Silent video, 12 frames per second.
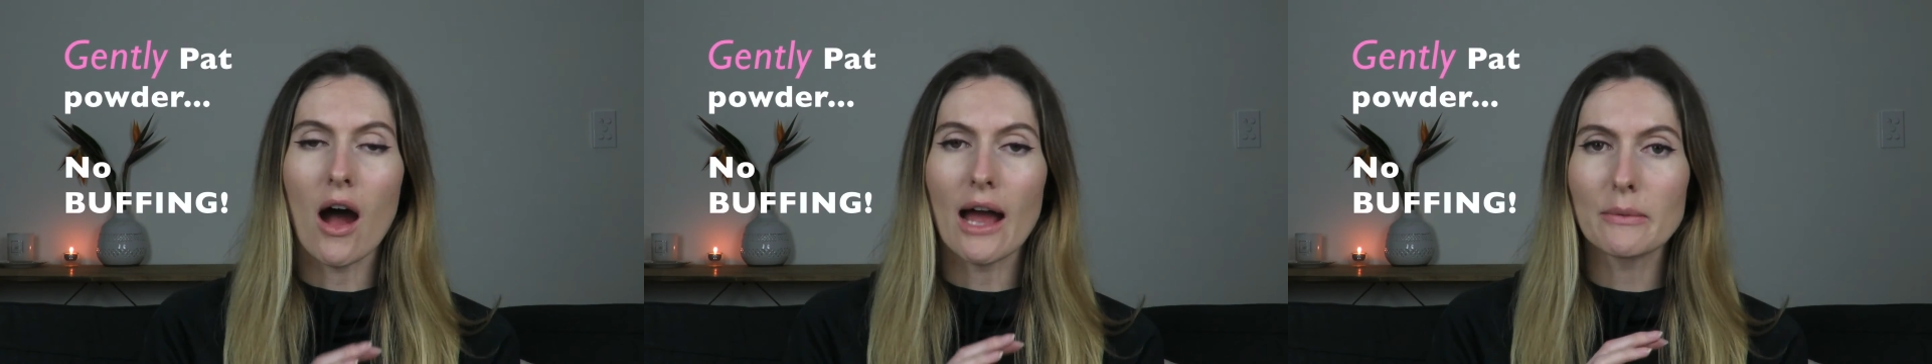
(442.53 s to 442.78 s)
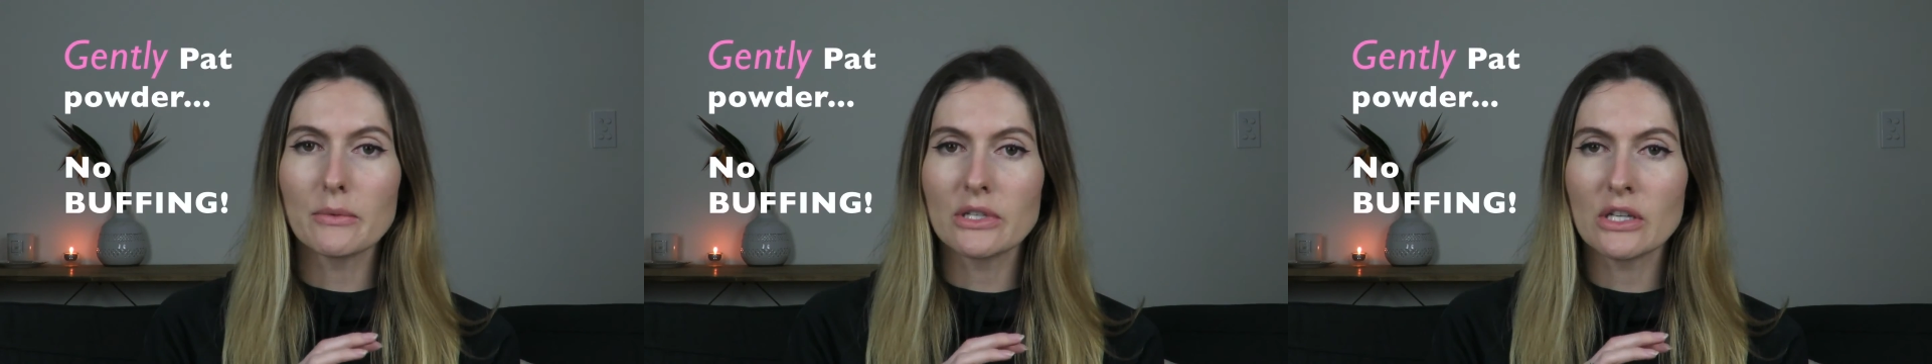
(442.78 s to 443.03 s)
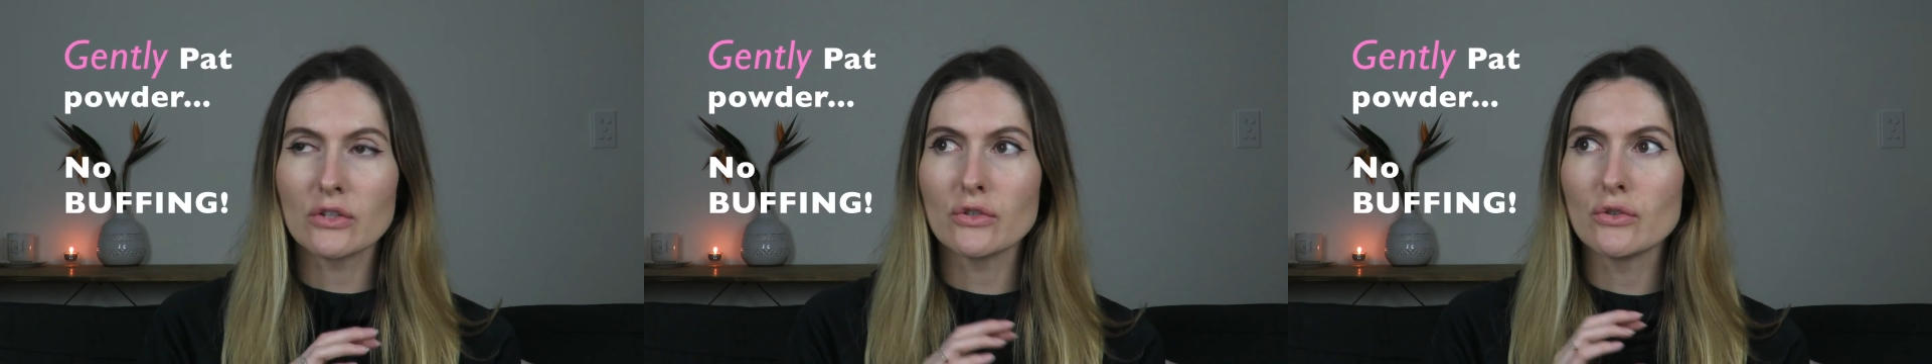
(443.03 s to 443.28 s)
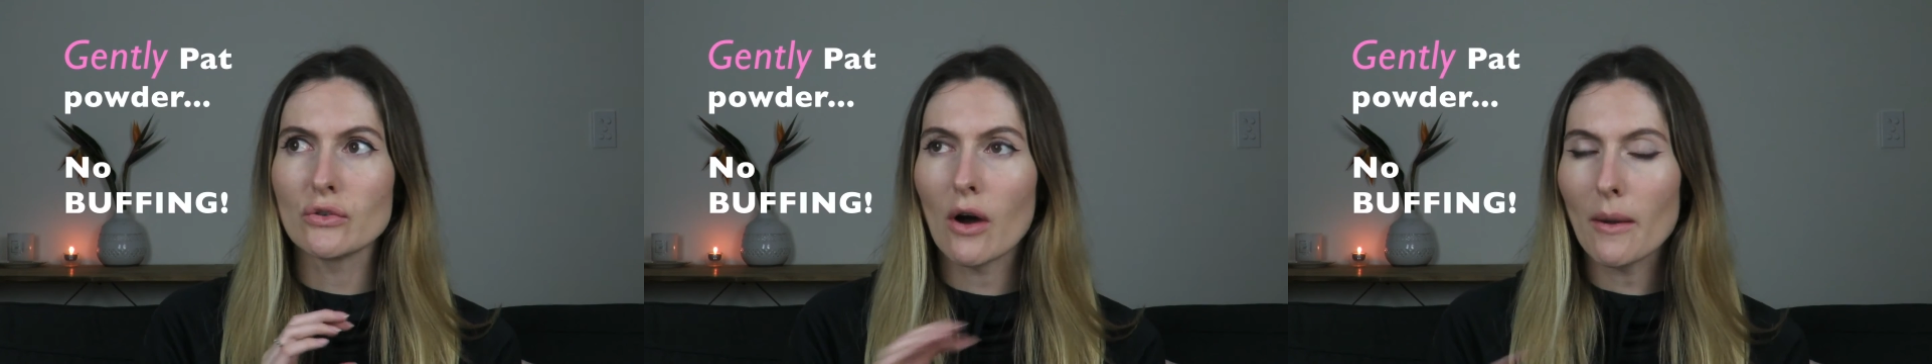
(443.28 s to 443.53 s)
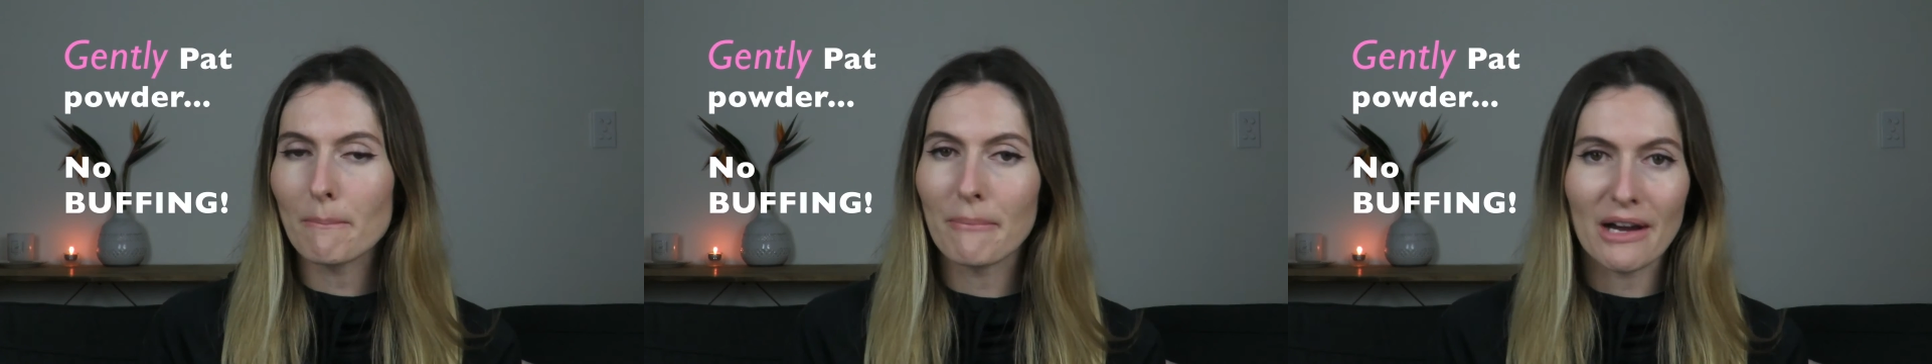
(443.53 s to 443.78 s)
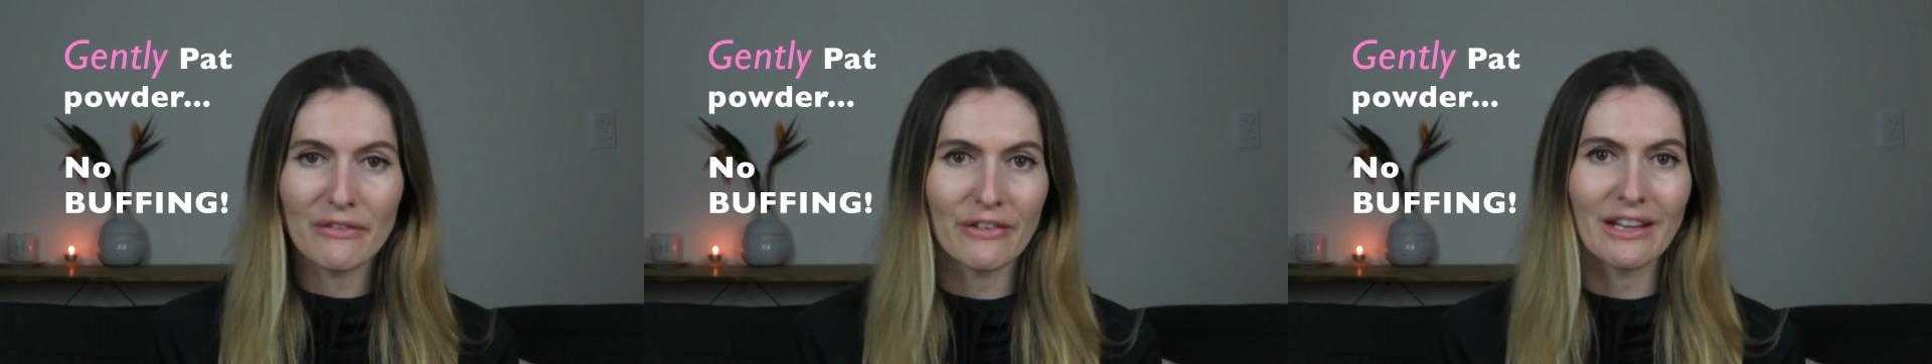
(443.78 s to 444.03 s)
I would not
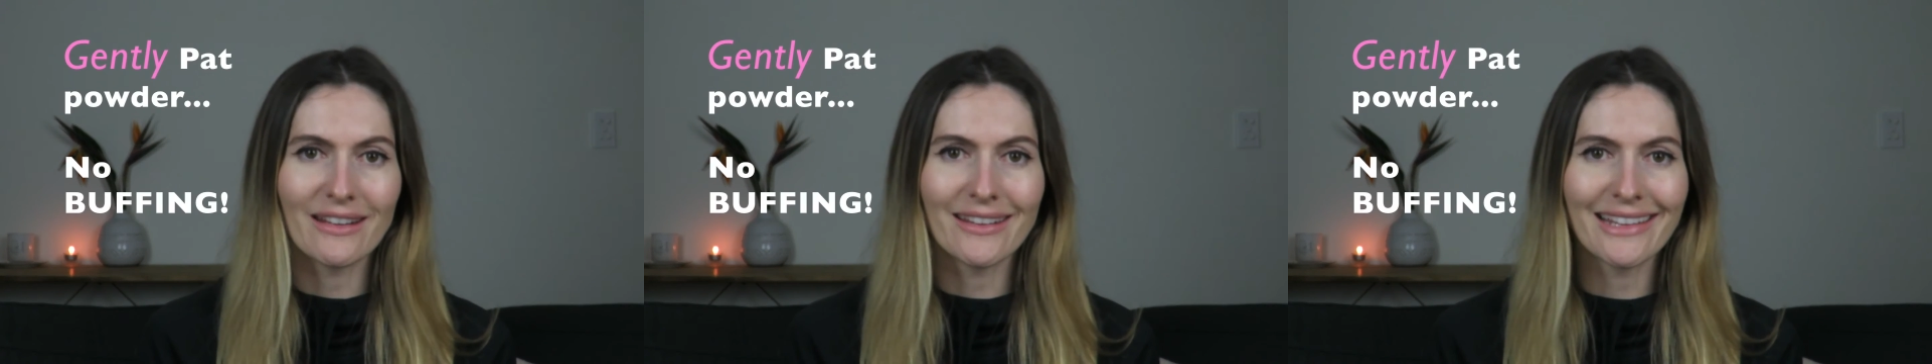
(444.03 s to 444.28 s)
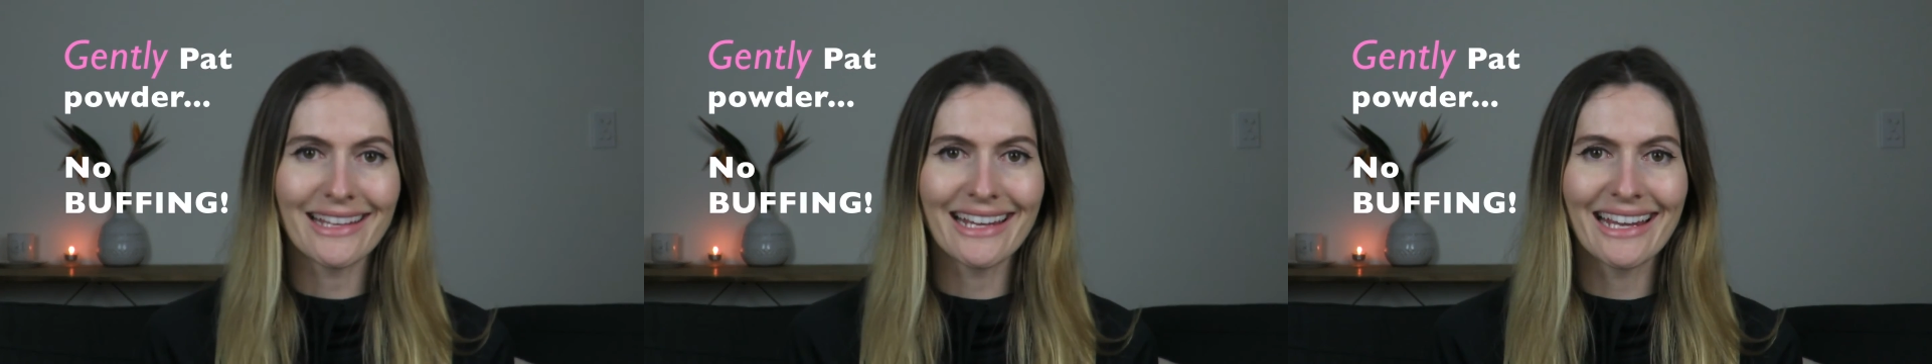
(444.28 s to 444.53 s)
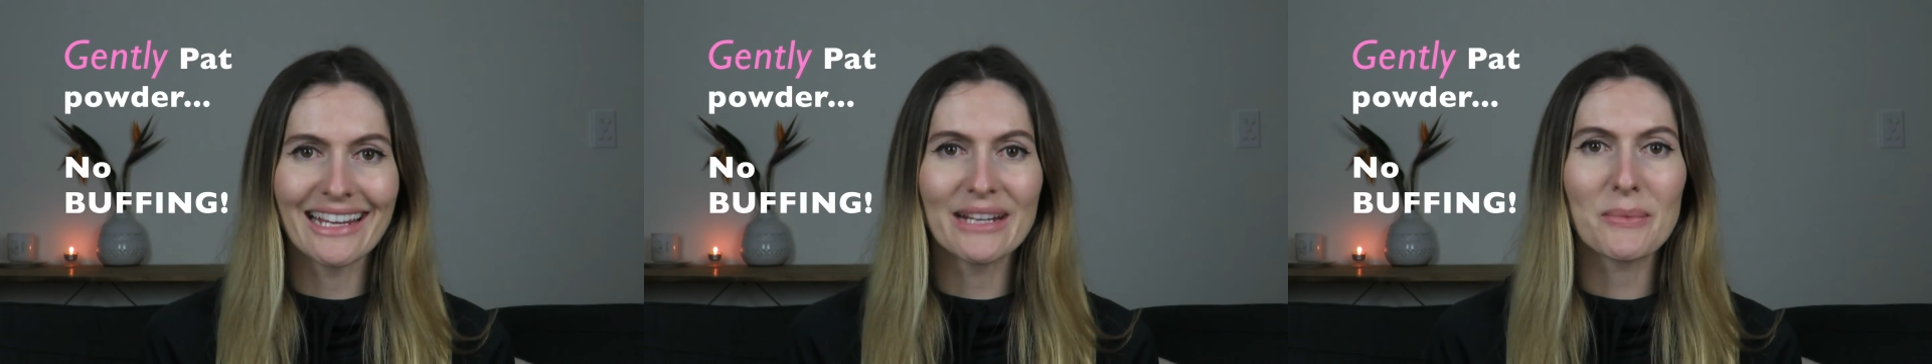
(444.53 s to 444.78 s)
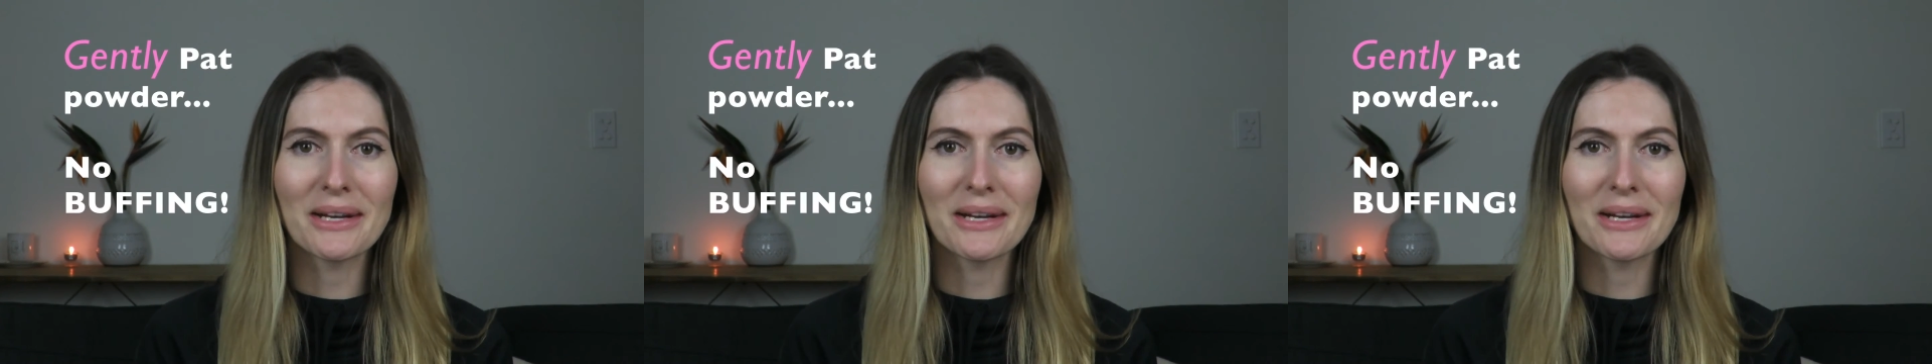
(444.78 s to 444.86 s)
buff anything in.